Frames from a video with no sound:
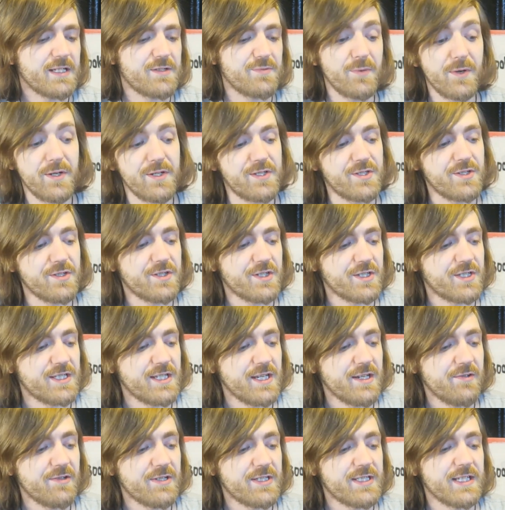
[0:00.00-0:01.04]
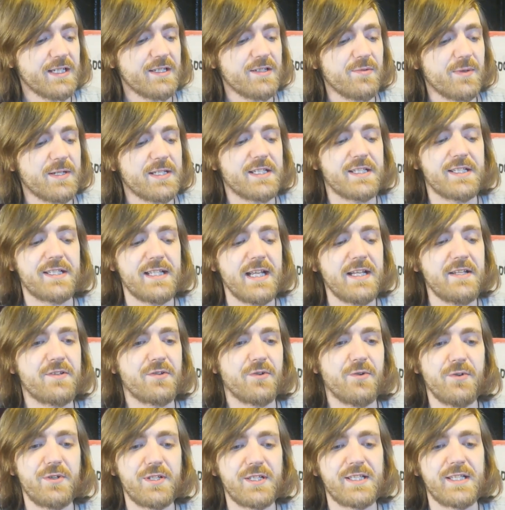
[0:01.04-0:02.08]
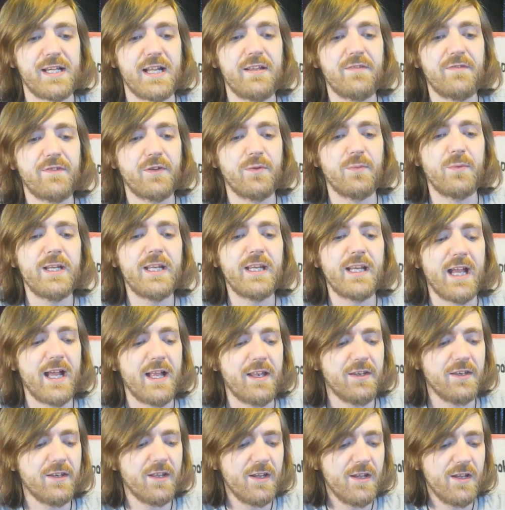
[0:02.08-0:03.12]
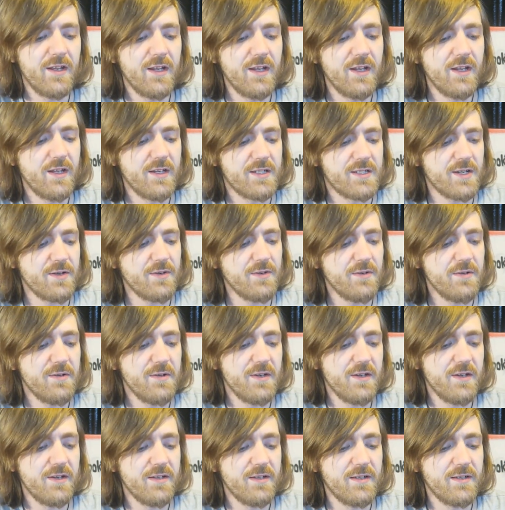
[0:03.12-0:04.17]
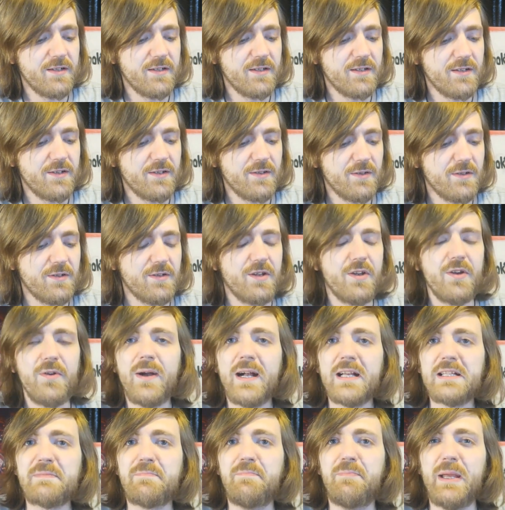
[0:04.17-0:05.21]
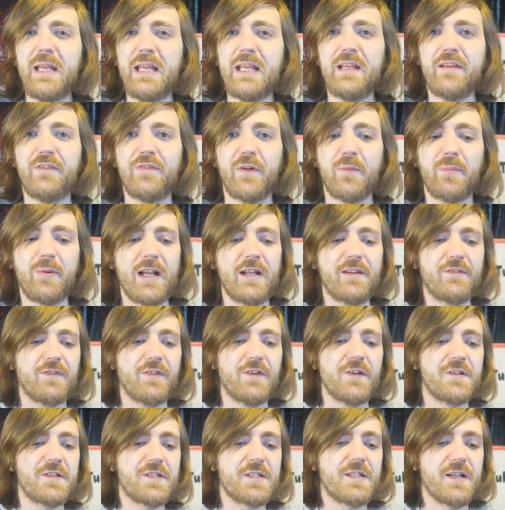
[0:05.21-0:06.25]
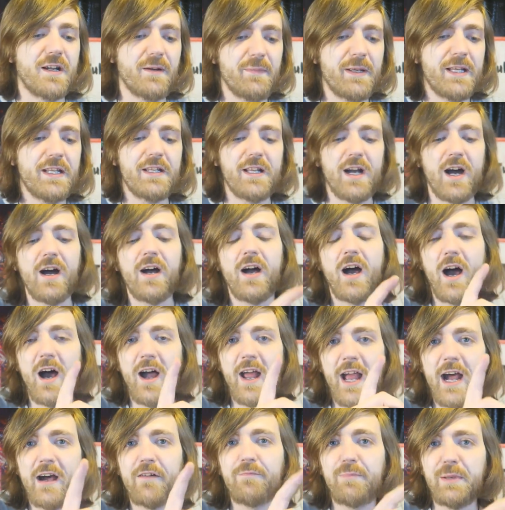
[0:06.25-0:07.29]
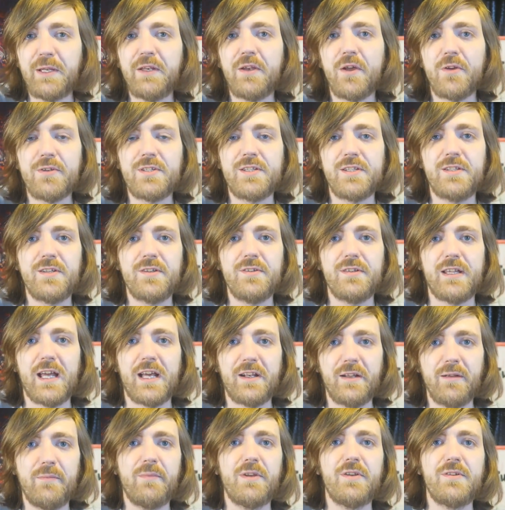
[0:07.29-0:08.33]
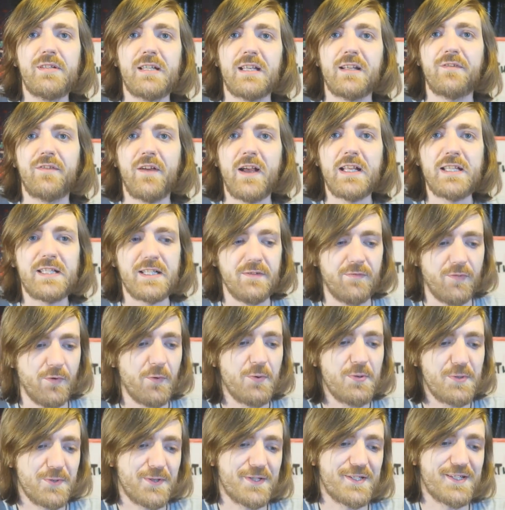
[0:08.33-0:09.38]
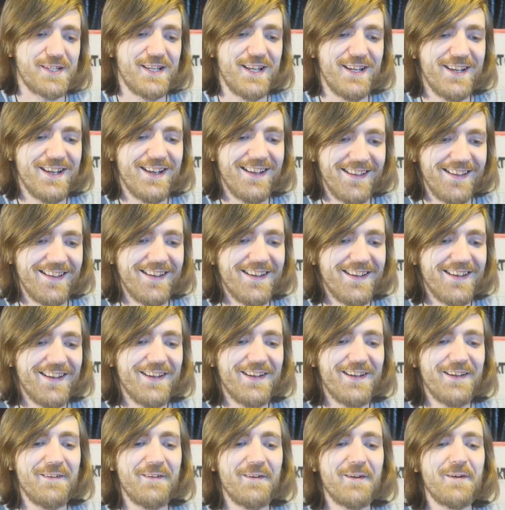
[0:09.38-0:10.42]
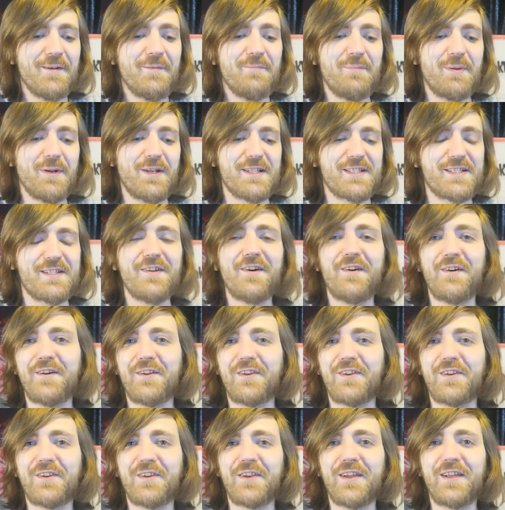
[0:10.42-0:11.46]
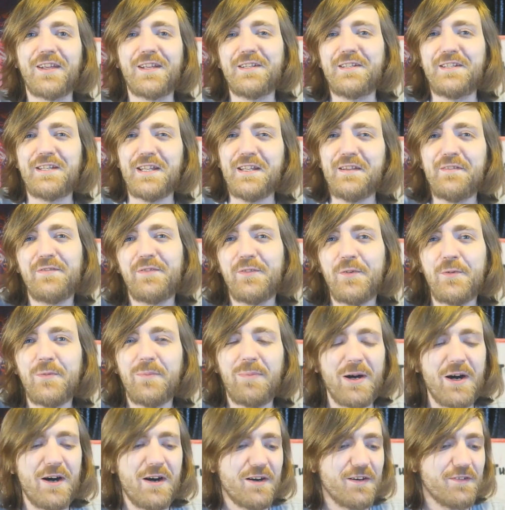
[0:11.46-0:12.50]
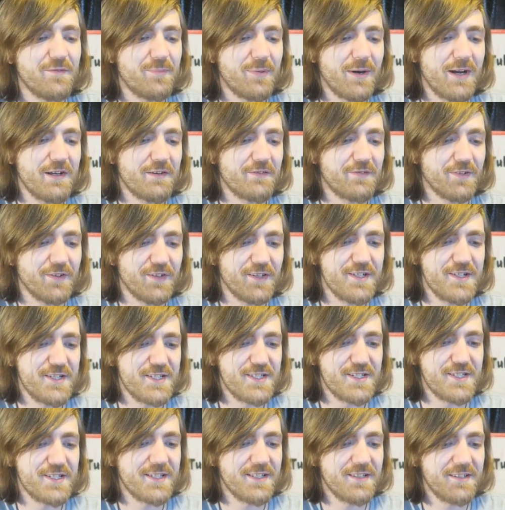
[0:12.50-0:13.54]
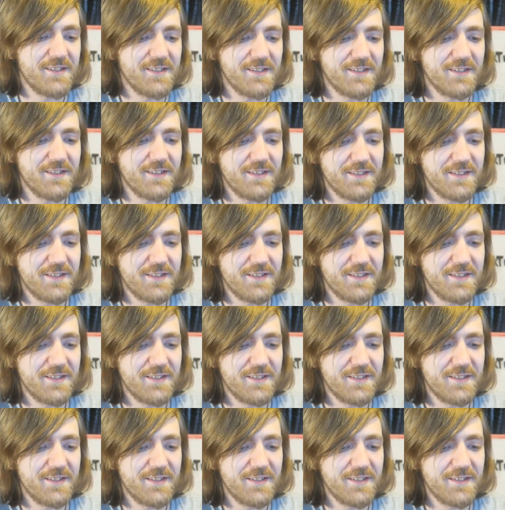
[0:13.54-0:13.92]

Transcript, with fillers: That's why it's such a serious thing to ask a centaur to stay for the weekend." So, who has beer for breakfast? I mean, I have been known to do that at music festivals. But it's not like a default part of breakfast.